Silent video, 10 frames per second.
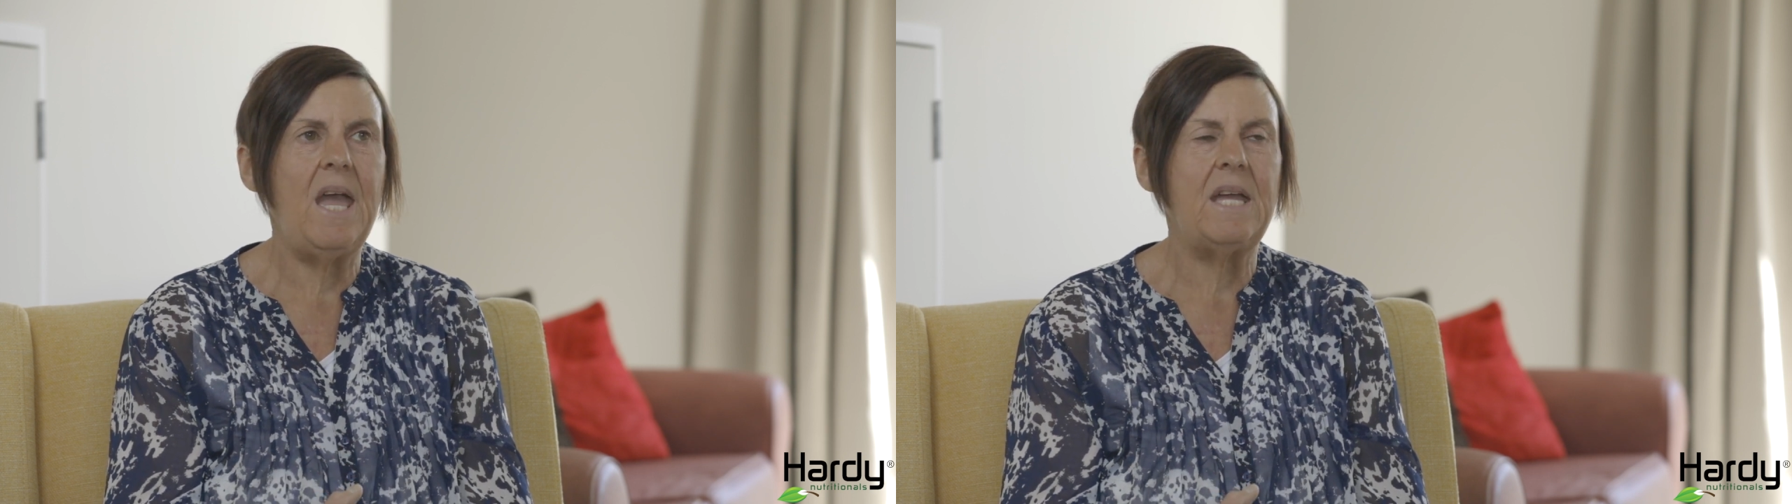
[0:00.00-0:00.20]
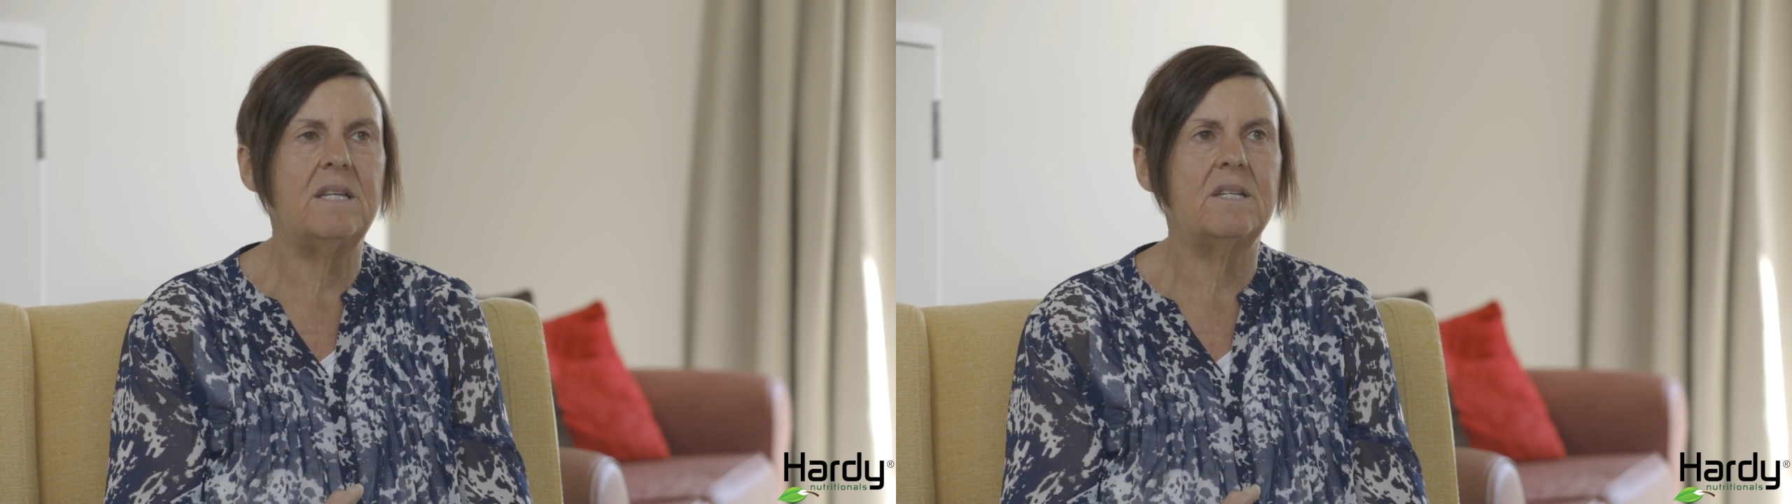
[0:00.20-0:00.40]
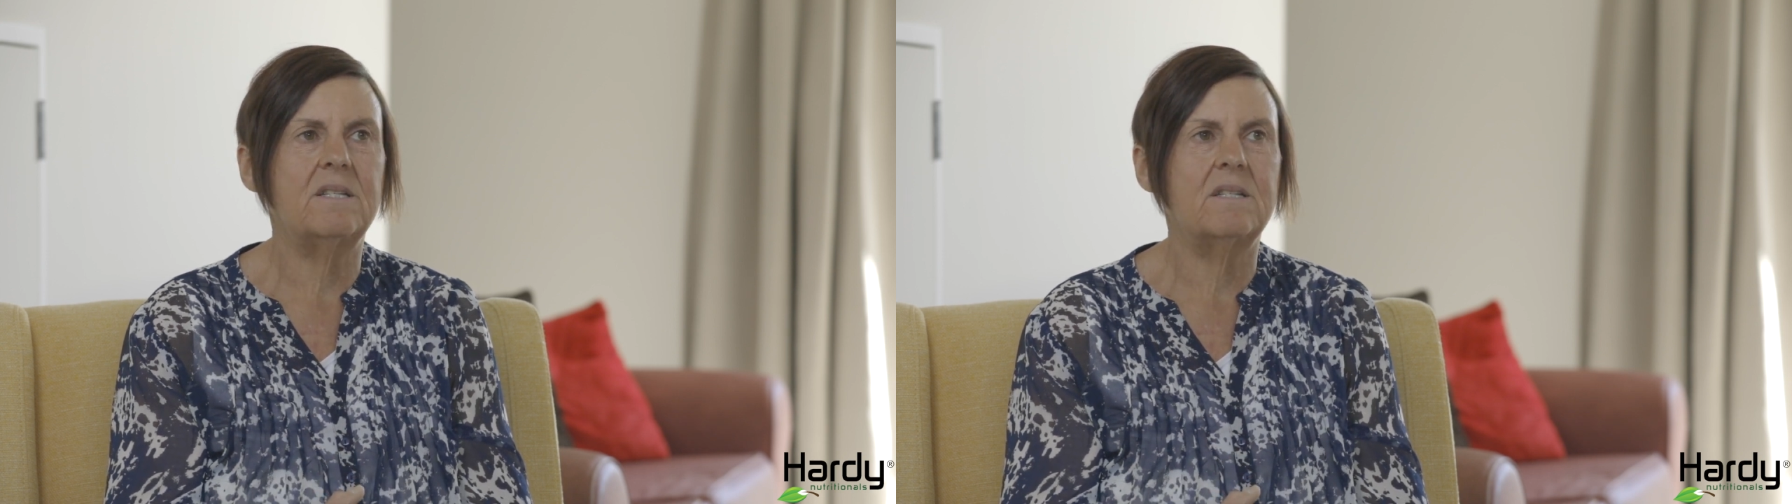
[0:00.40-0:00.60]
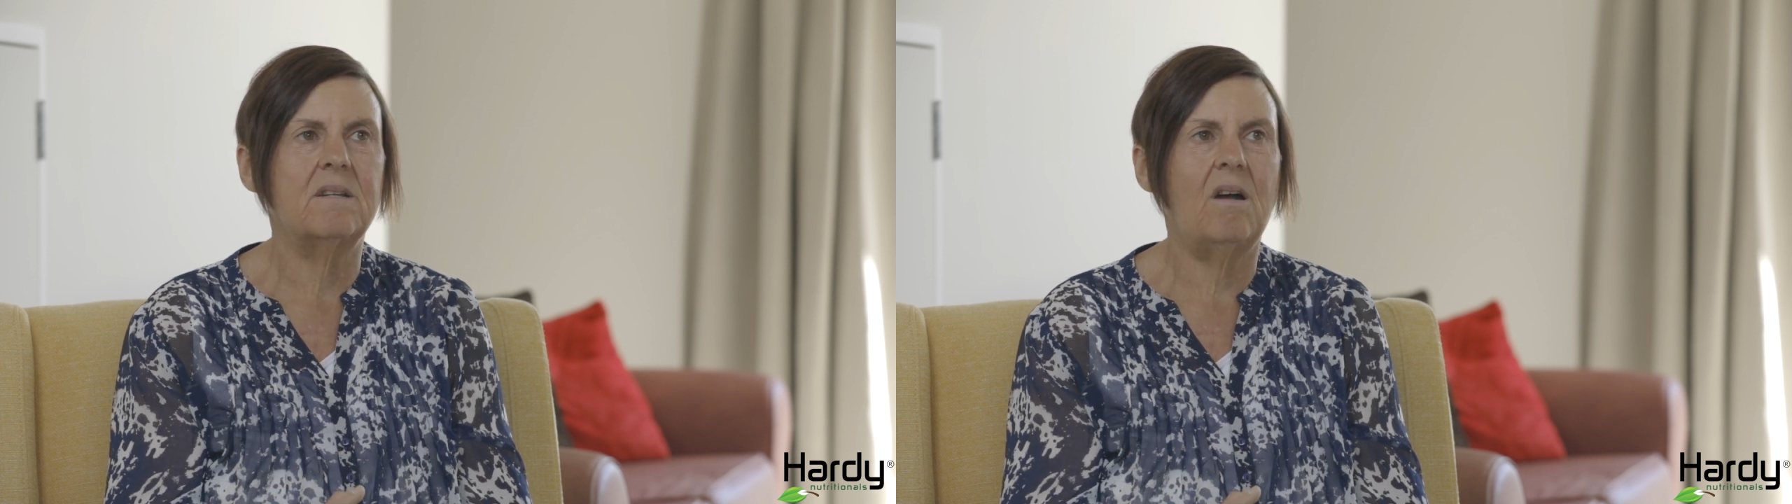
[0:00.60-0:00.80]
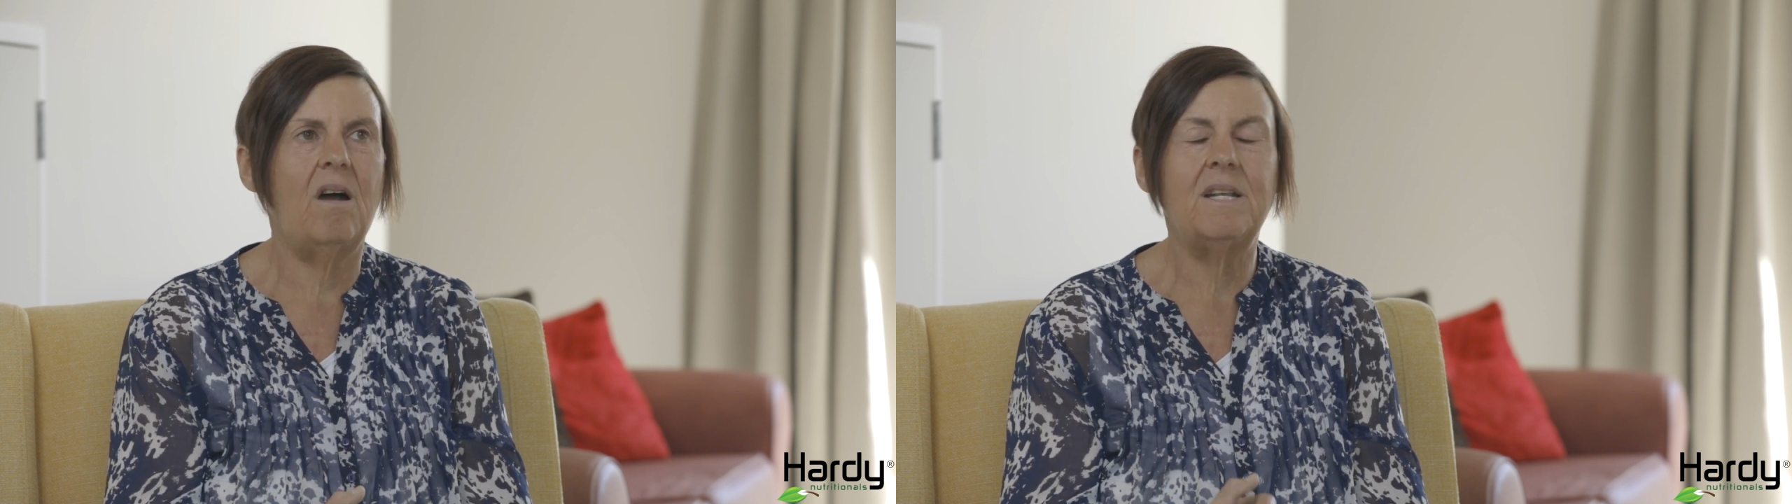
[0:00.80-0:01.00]
And
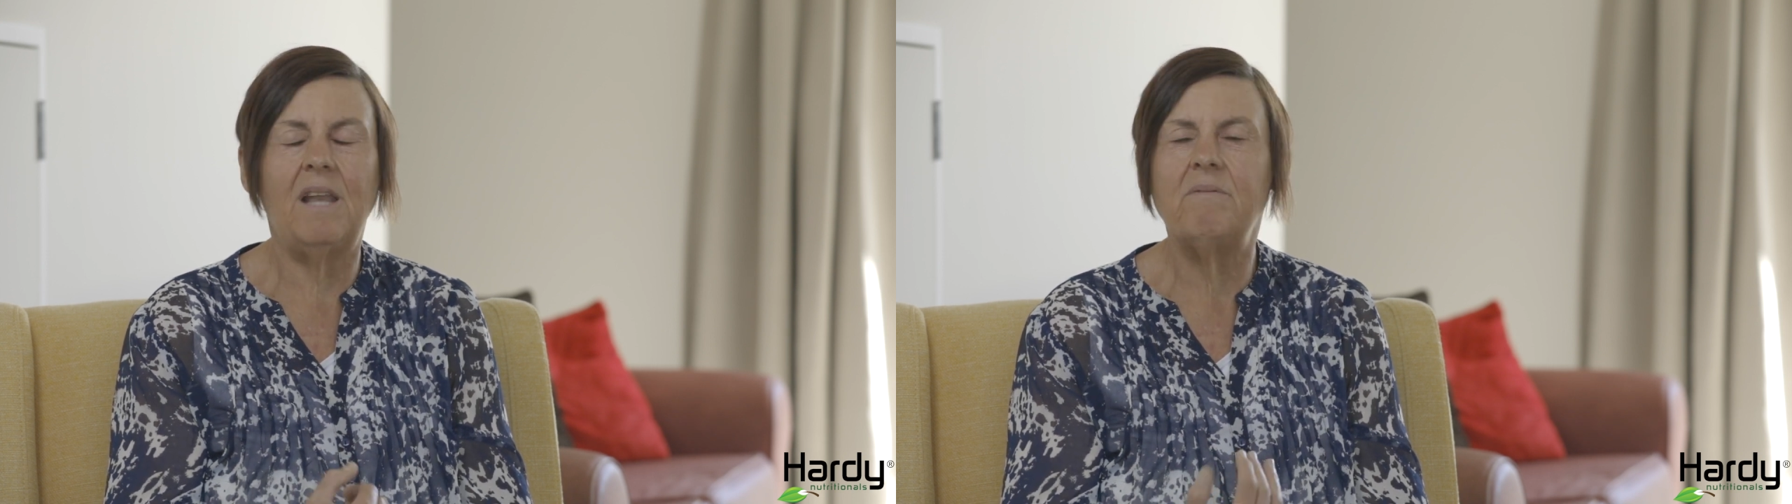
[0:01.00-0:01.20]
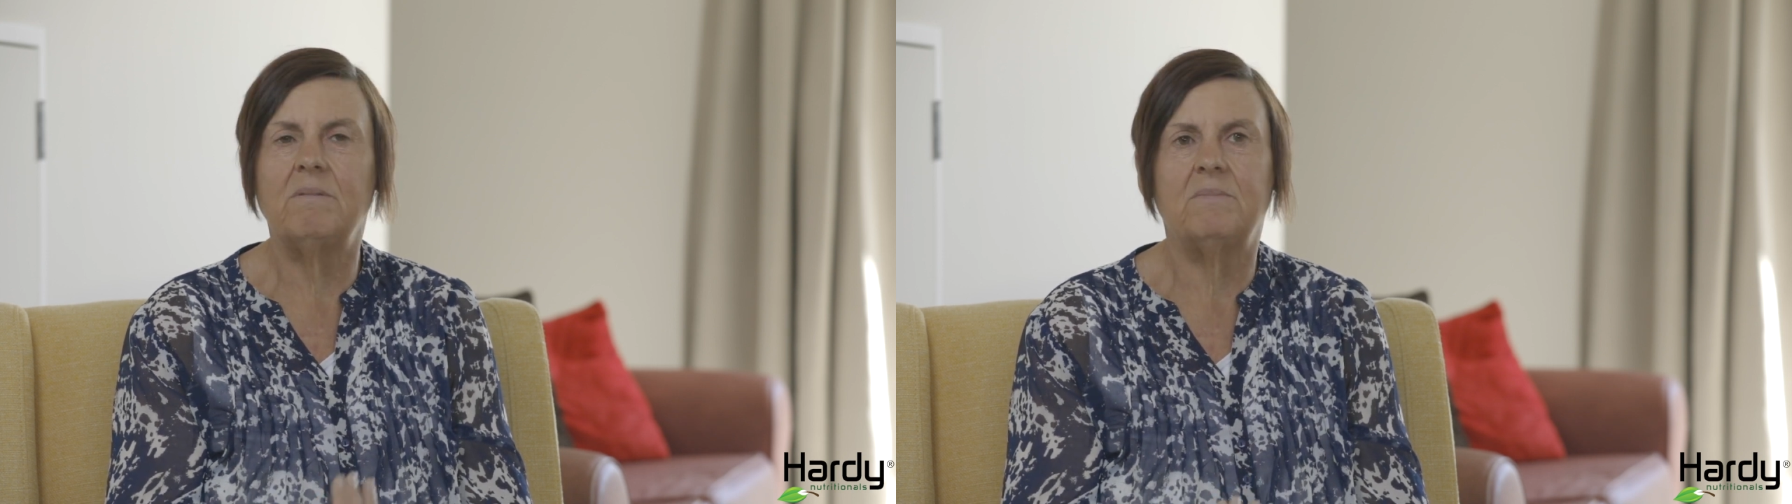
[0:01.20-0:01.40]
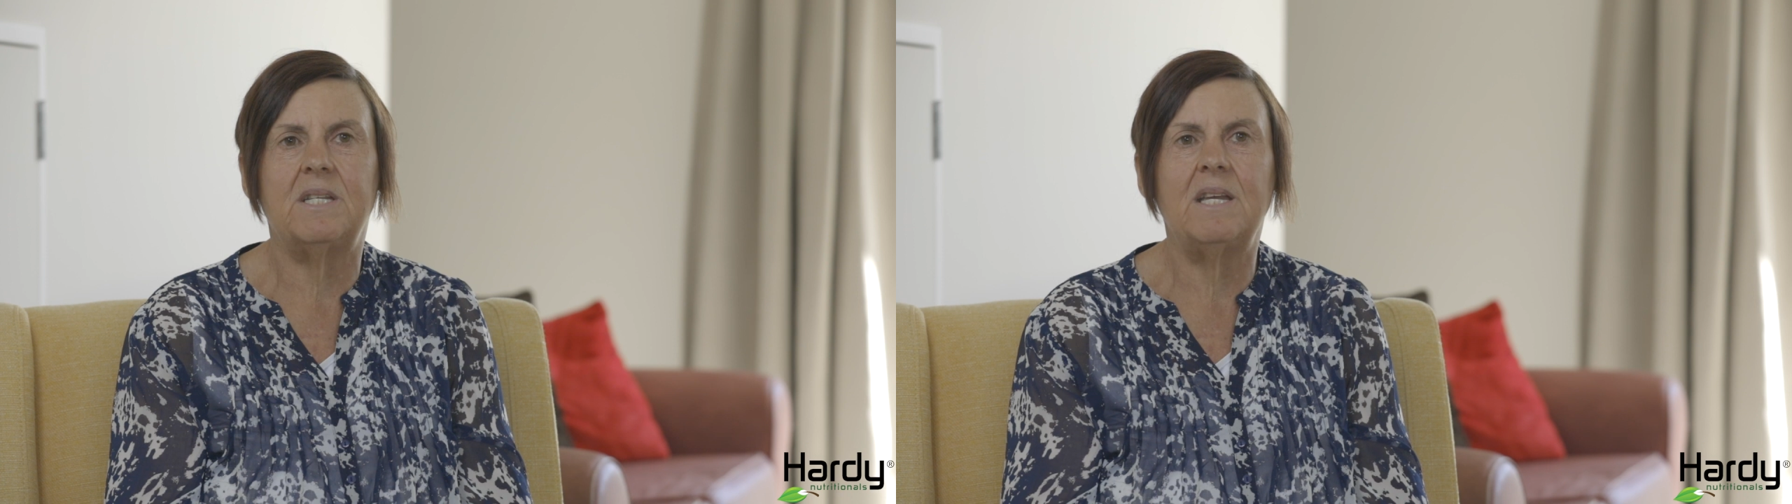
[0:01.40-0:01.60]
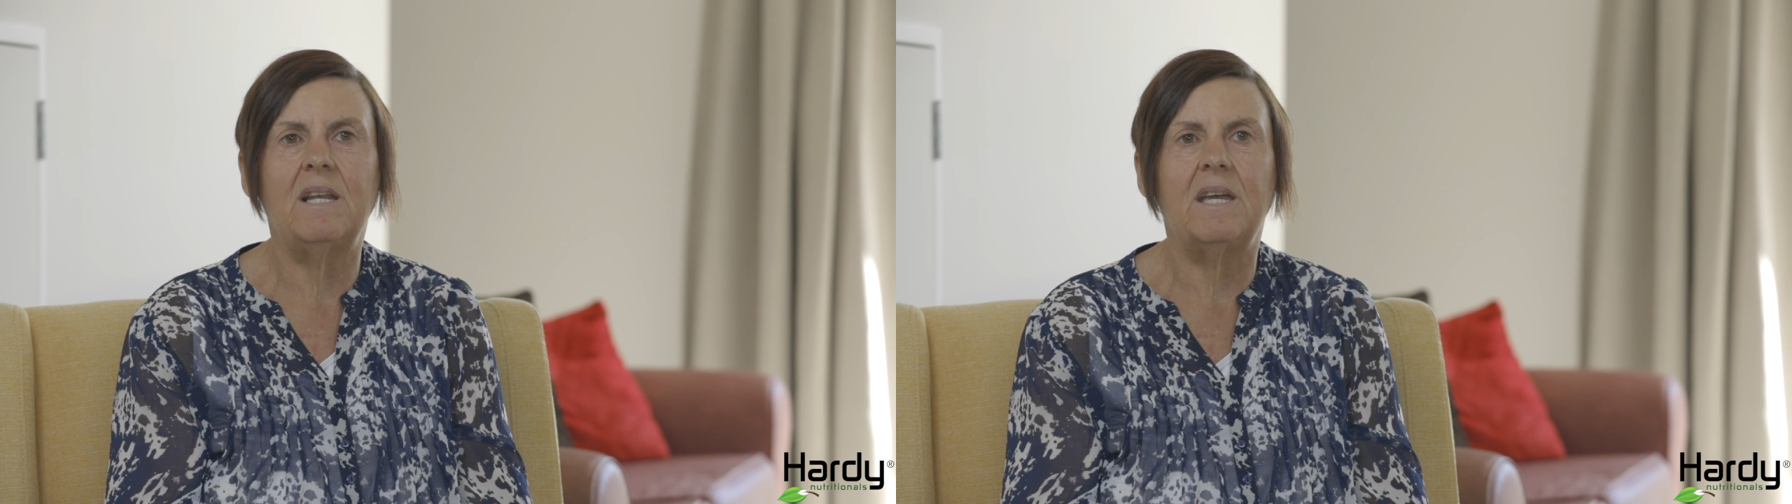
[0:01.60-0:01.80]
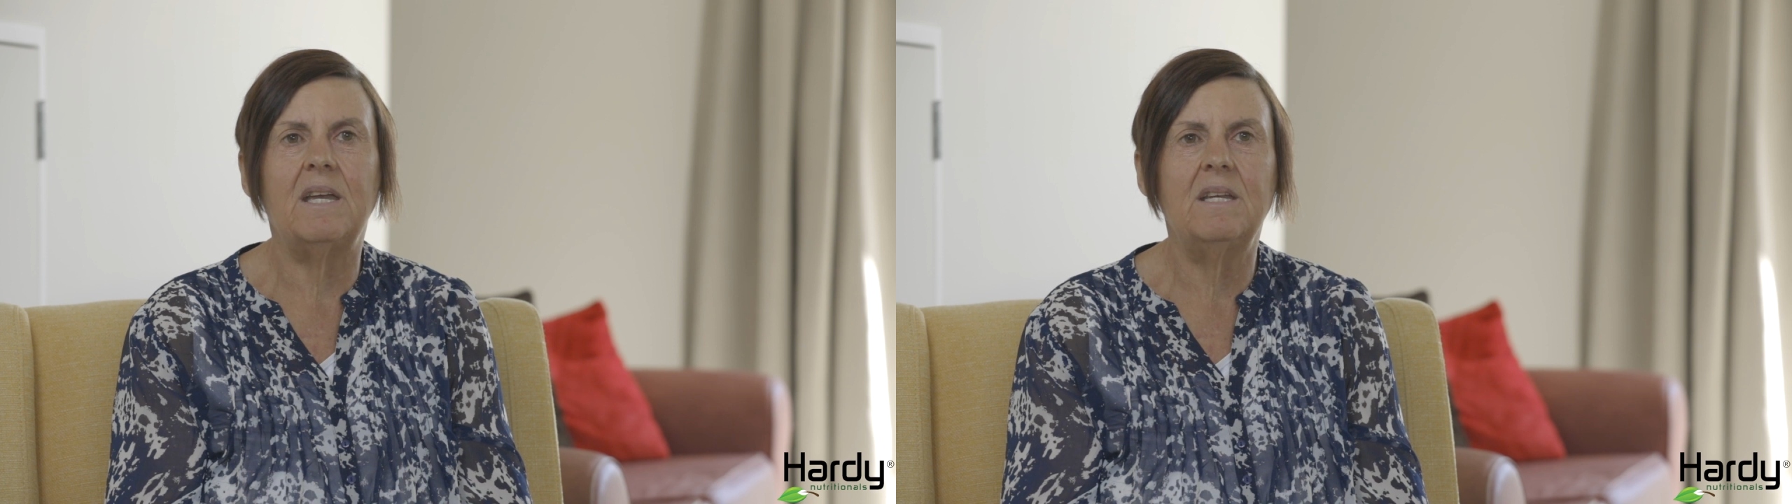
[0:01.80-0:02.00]
I love him
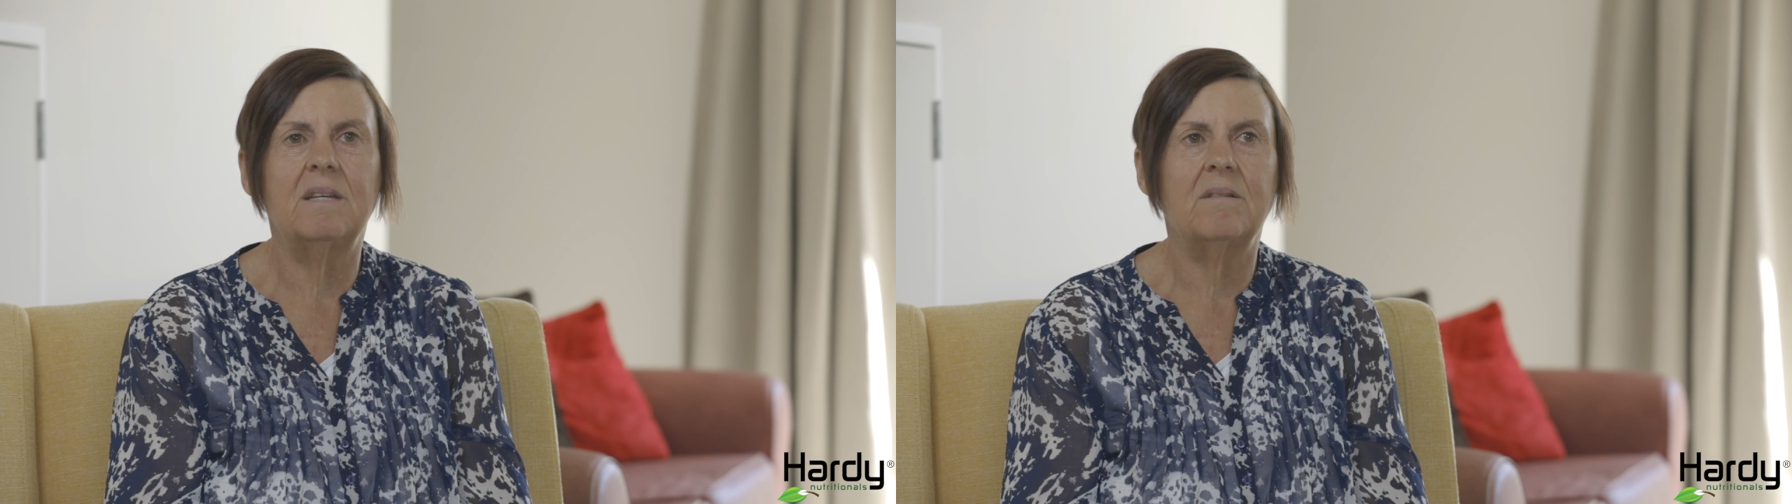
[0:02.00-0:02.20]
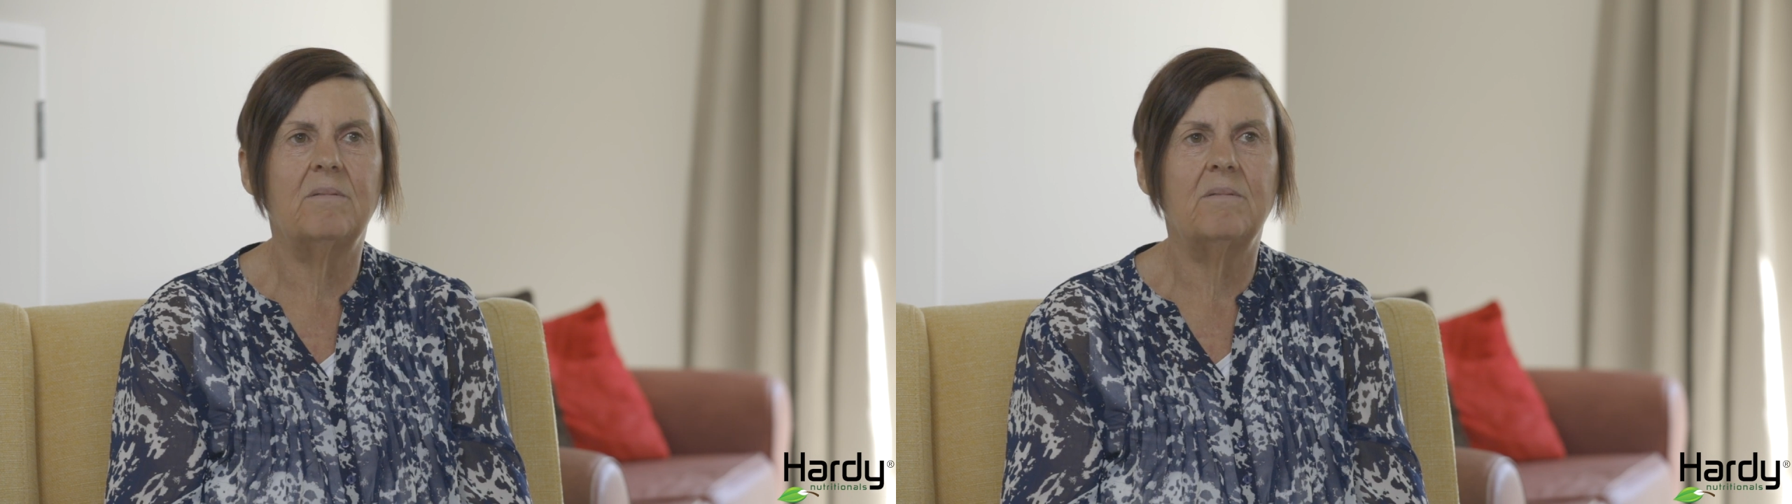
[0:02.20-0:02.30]
dearly,